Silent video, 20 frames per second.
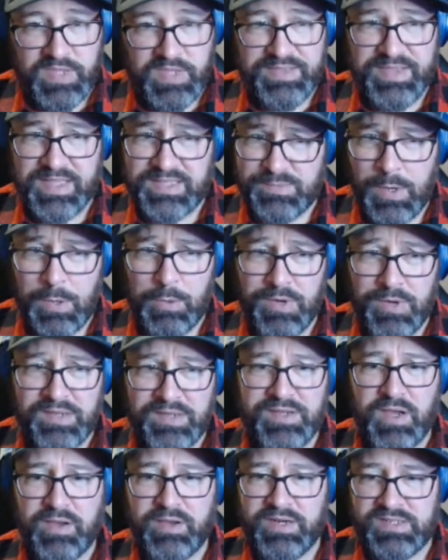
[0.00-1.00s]
that's why we're not
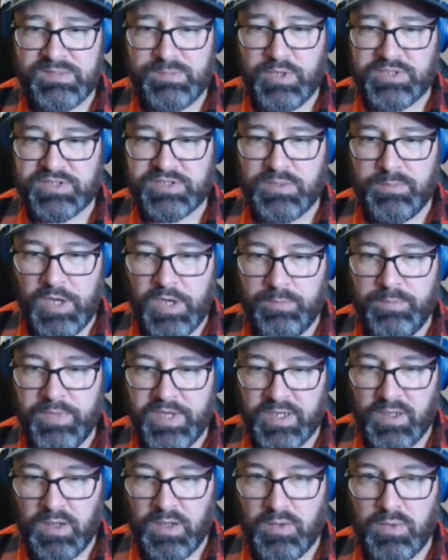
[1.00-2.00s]
talking as much about
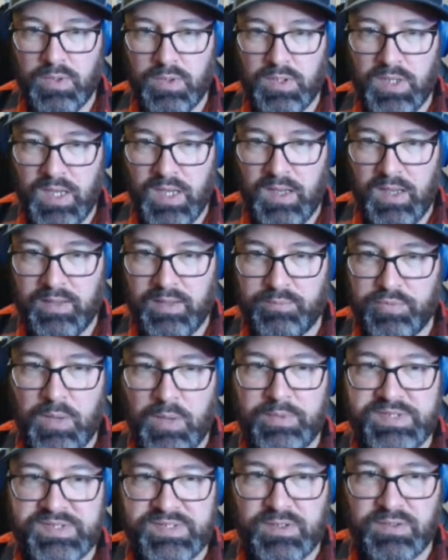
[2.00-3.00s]
Mingo.
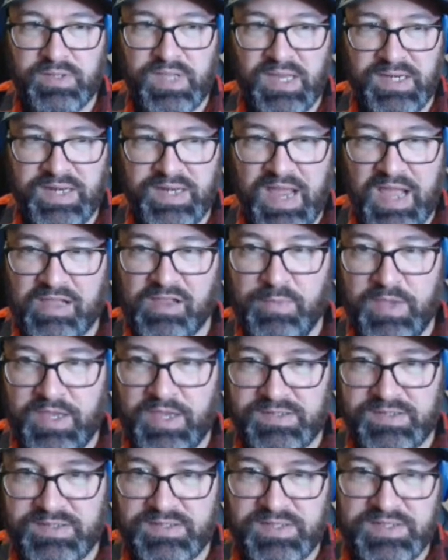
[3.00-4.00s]
Probably still getting
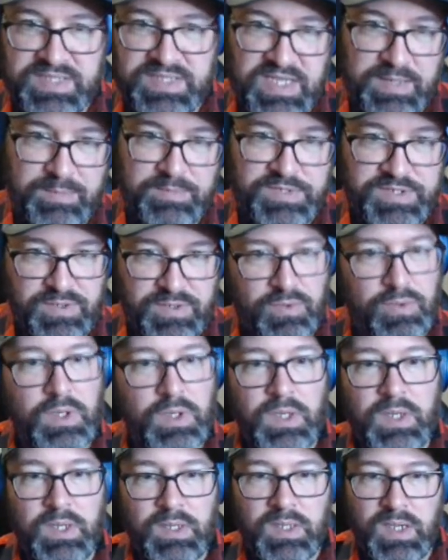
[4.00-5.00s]
acclimated to the team too.
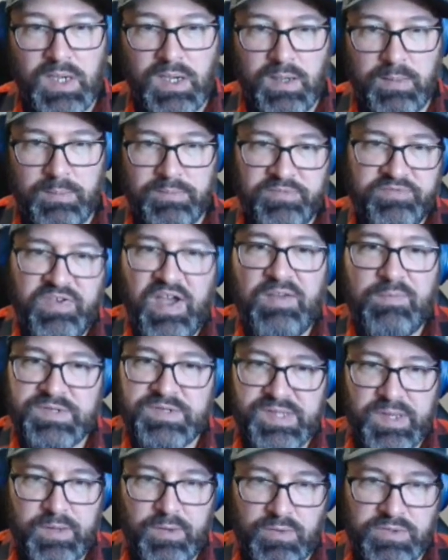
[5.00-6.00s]

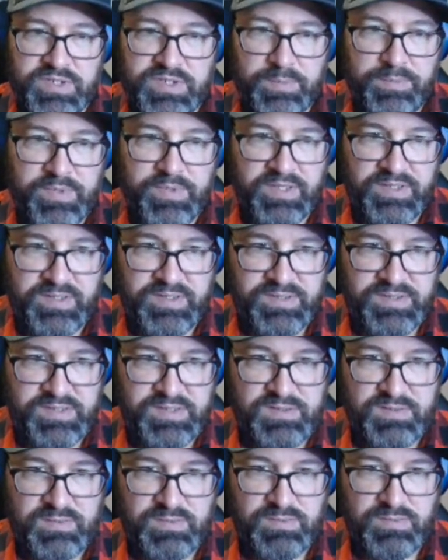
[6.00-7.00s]
5% ownership
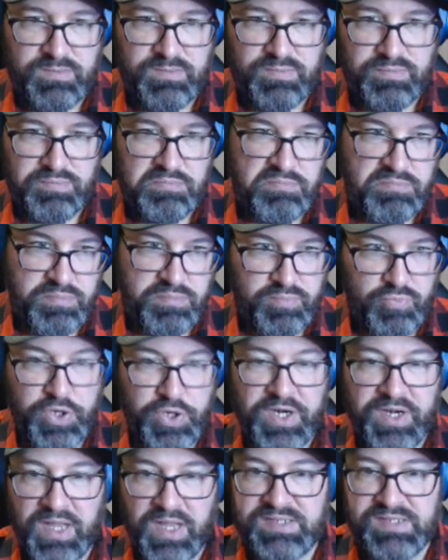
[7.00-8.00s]
is
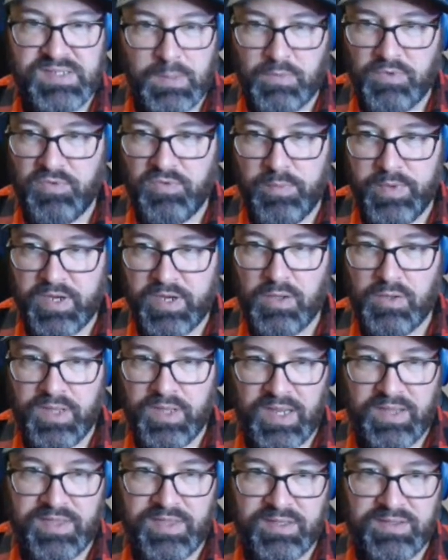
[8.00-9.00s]
pretty nice number for Mingo.
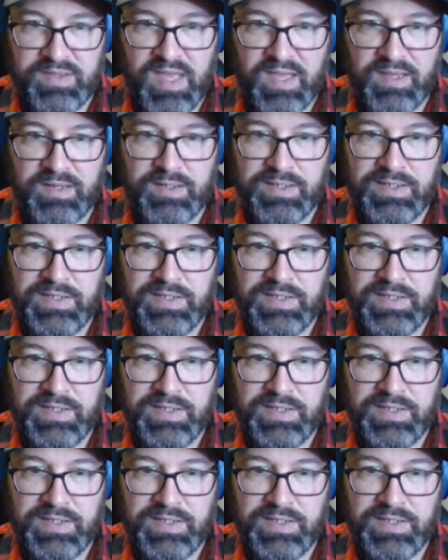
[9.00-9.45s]
Like I think that